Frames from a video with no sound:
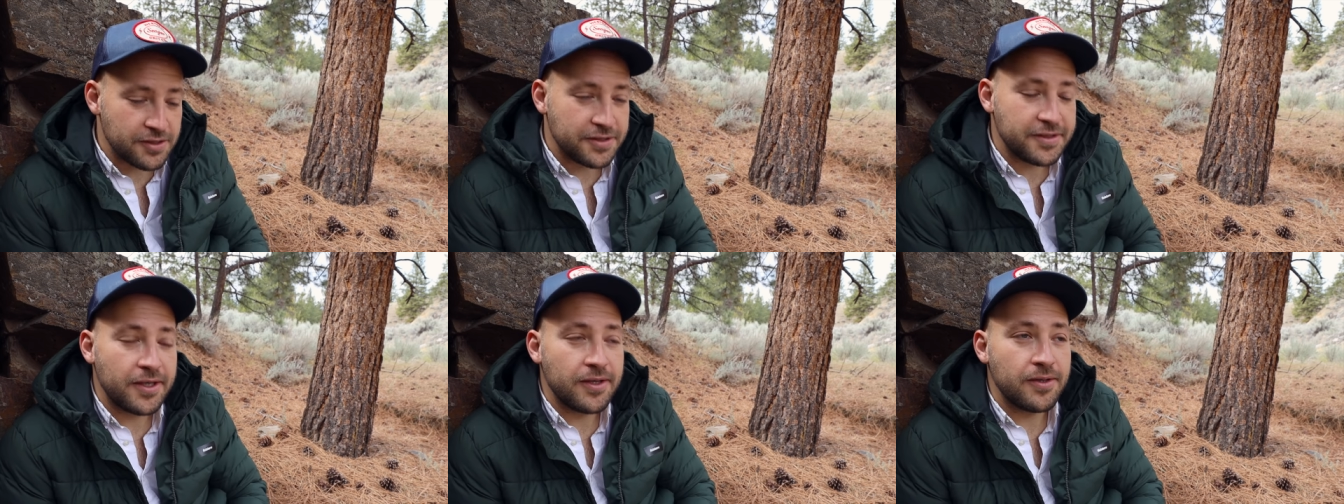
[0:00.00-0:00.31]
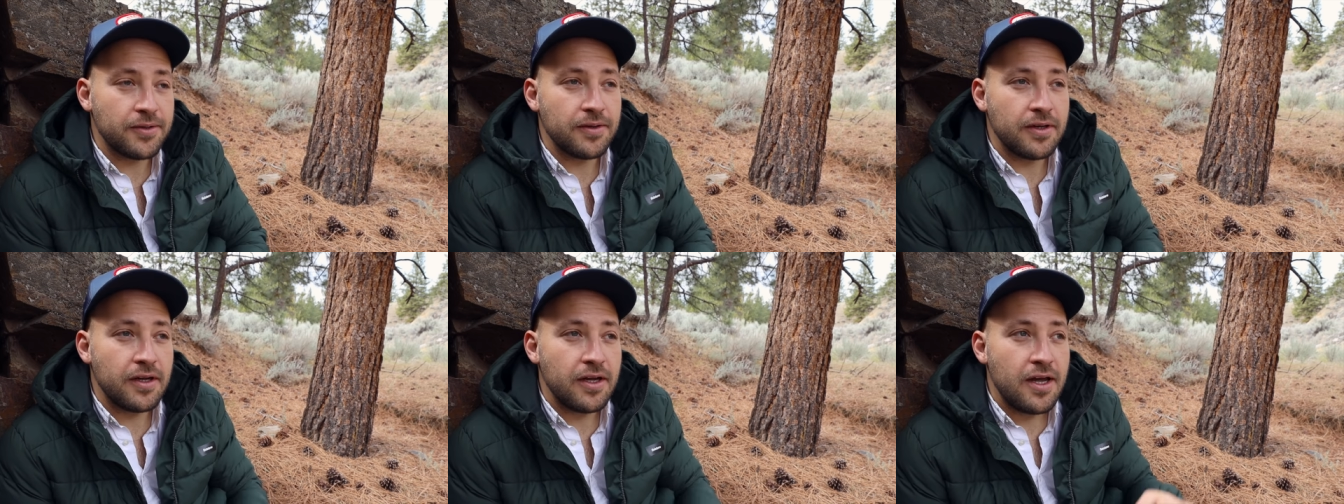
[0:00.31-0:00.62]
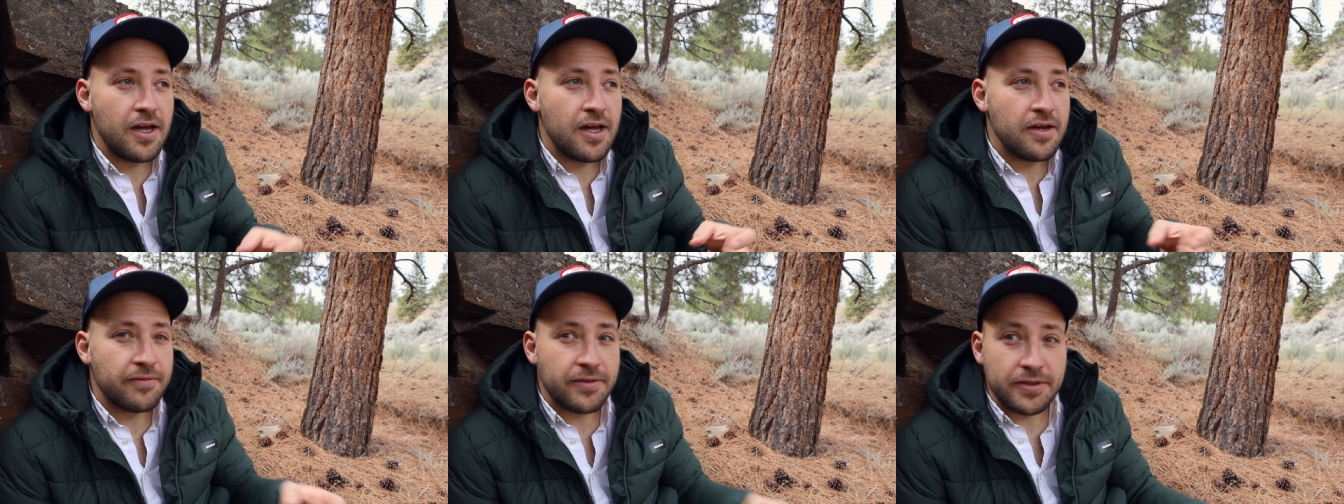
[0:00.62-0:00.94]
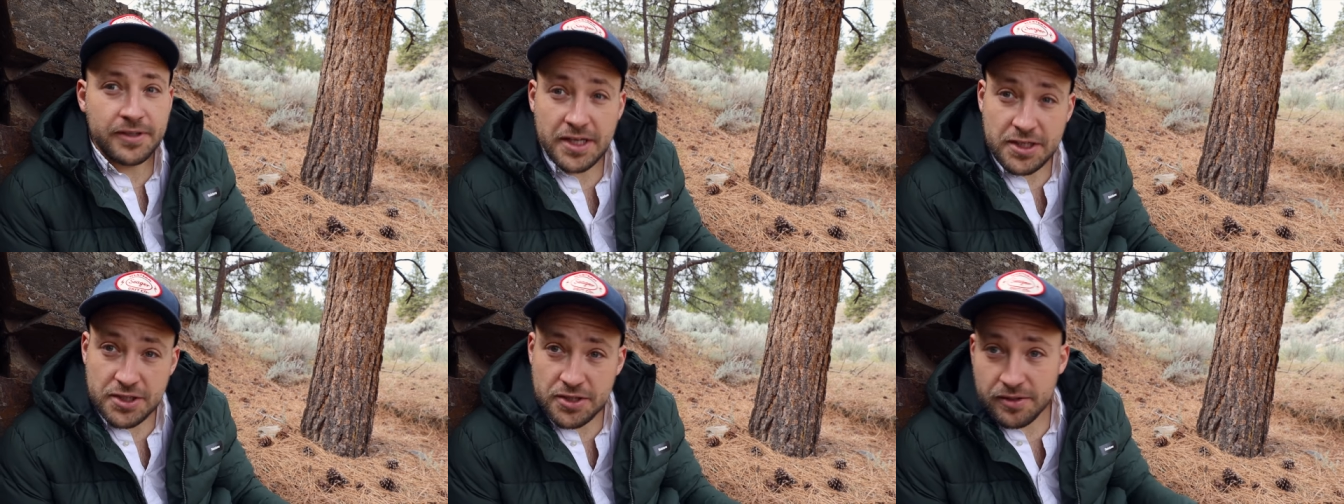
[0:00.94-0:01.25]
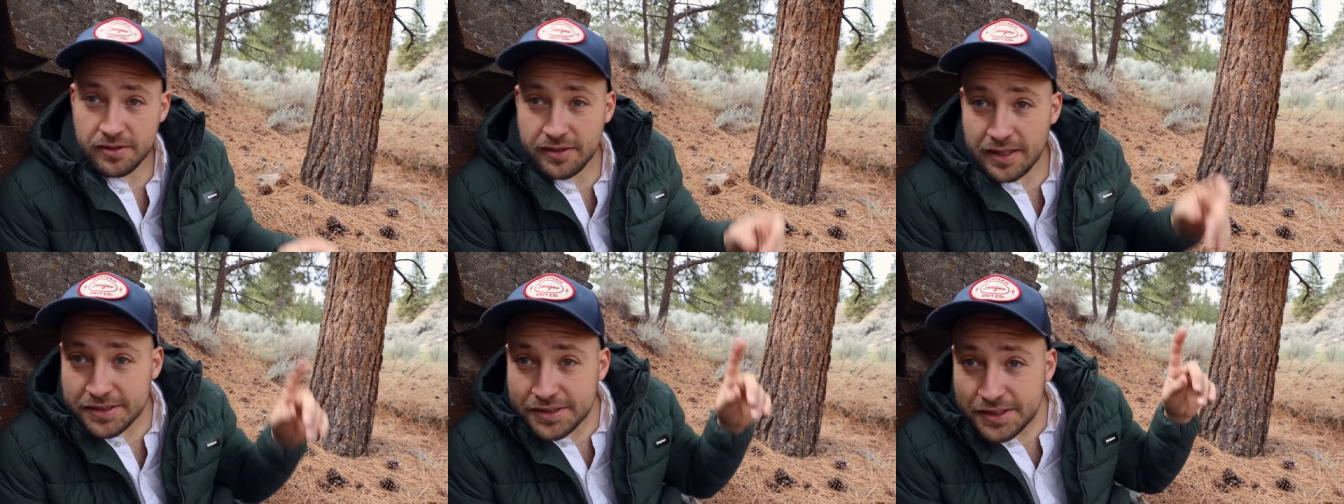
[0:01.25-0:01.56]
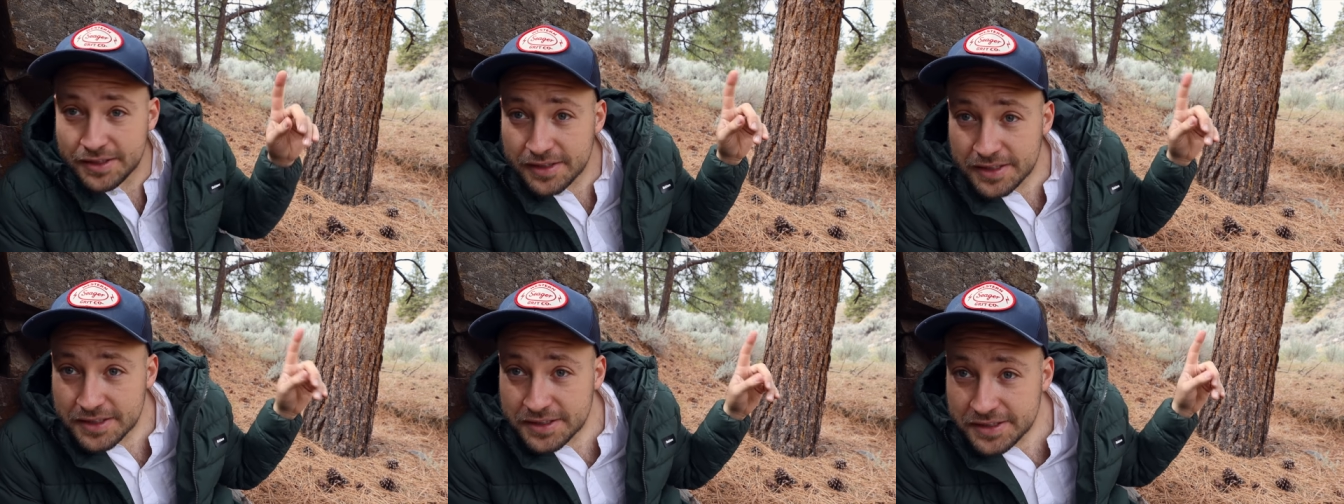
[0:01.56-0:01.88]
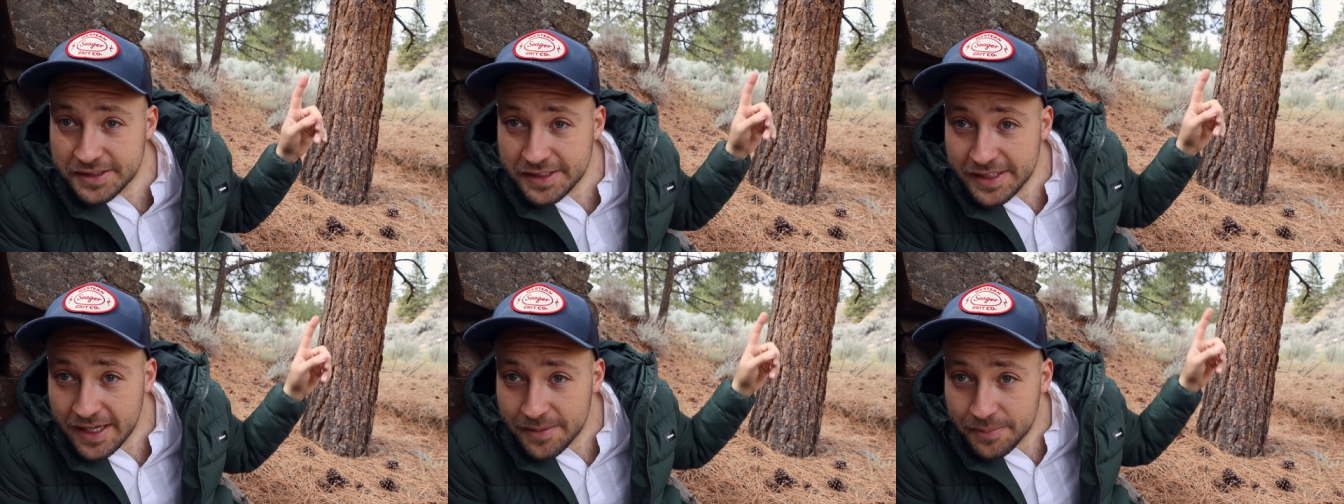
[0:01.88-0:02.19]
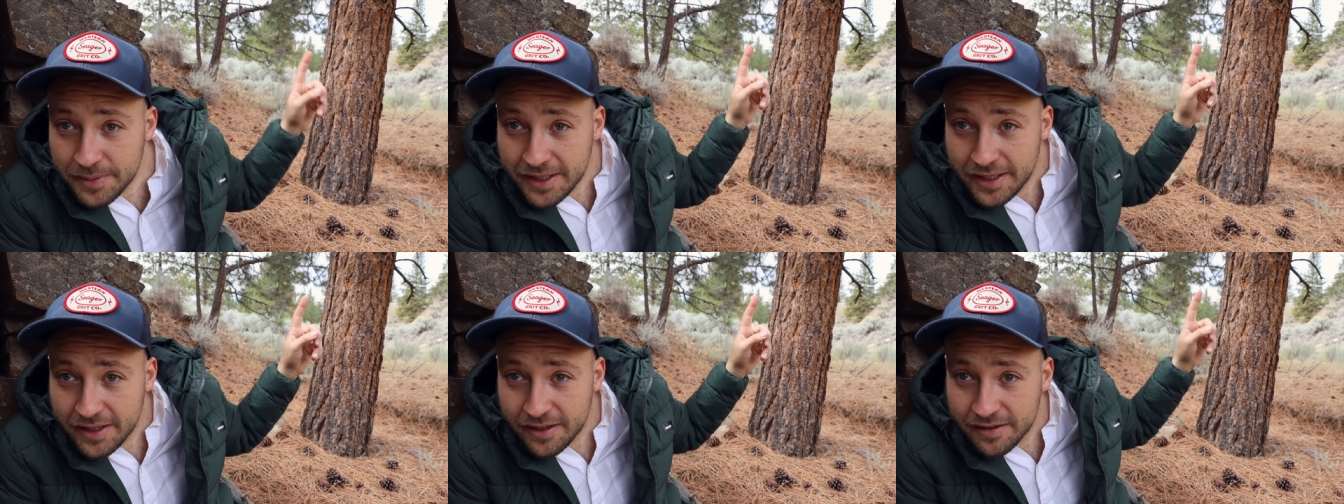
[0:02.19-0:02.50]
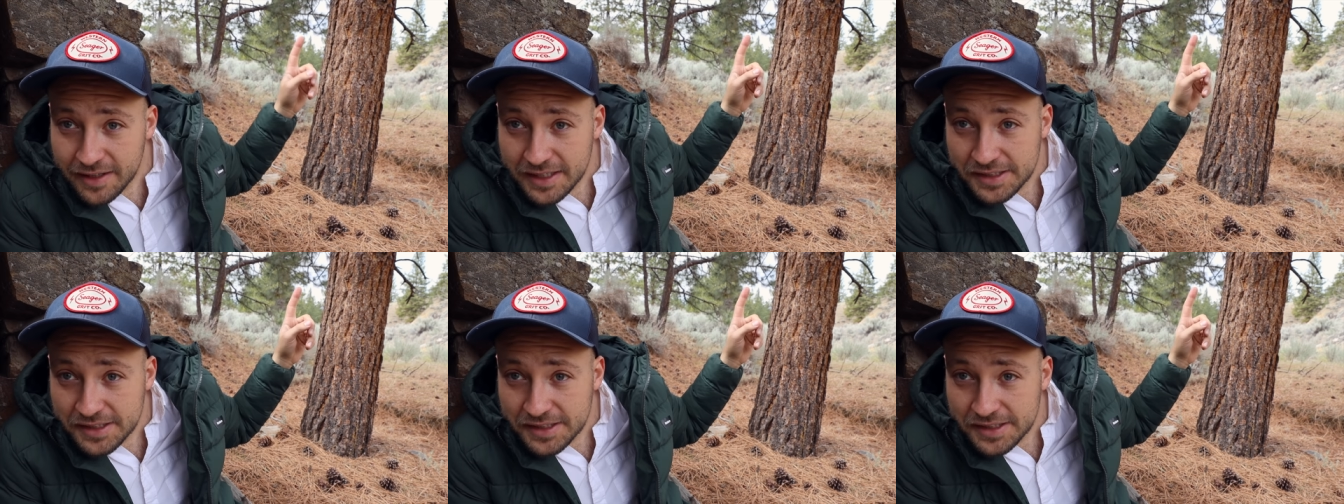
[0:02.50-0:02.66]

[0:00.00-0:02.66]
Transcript: So for digital, as you can see up here,